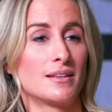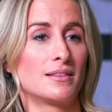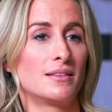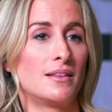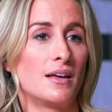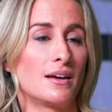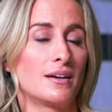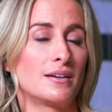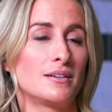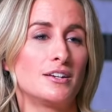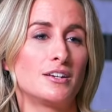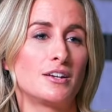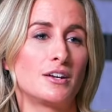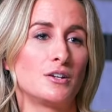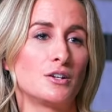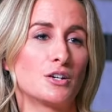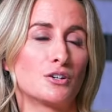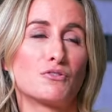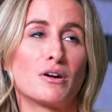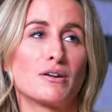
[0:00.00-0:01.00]
that you know
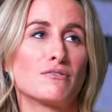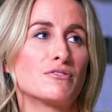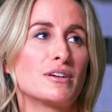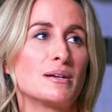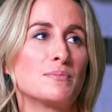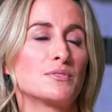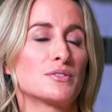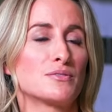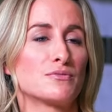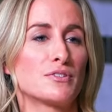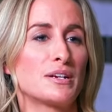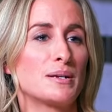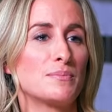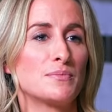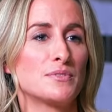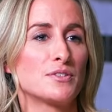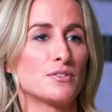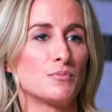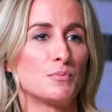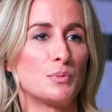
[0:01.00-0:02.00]
you could write reams and
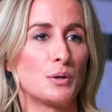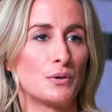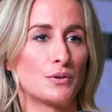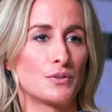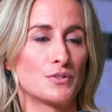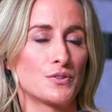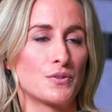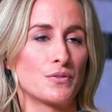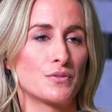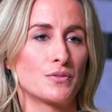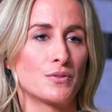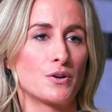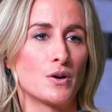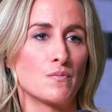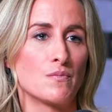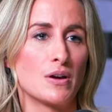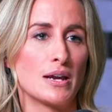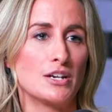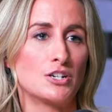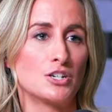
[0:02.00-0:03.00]
reams of books on
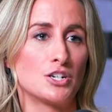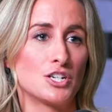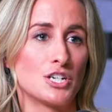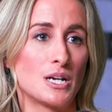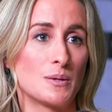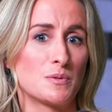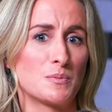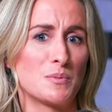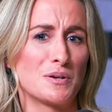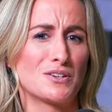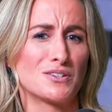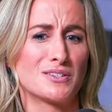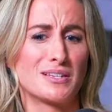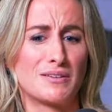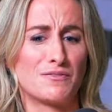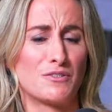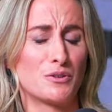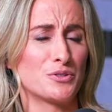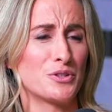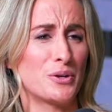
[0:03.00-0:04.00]
on relationships because they
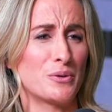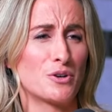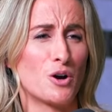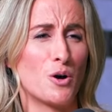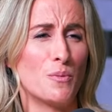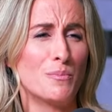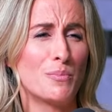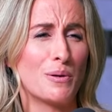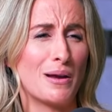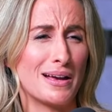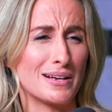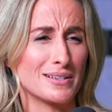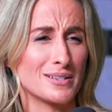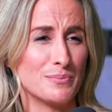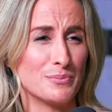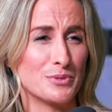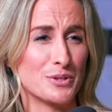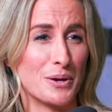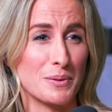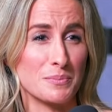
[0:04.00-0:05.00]
feel so complex
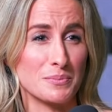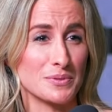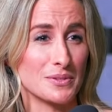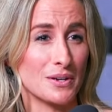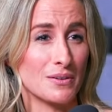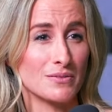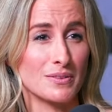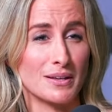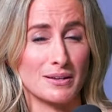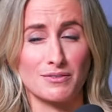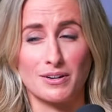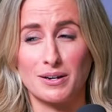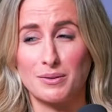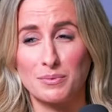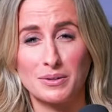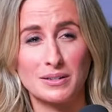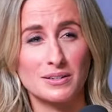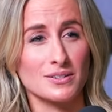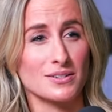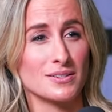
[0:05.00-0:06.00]
sometimes don't they right
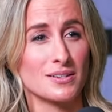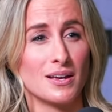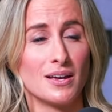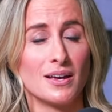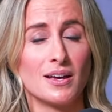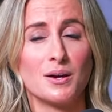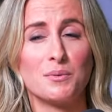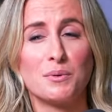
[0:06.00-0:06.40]
we just yeah.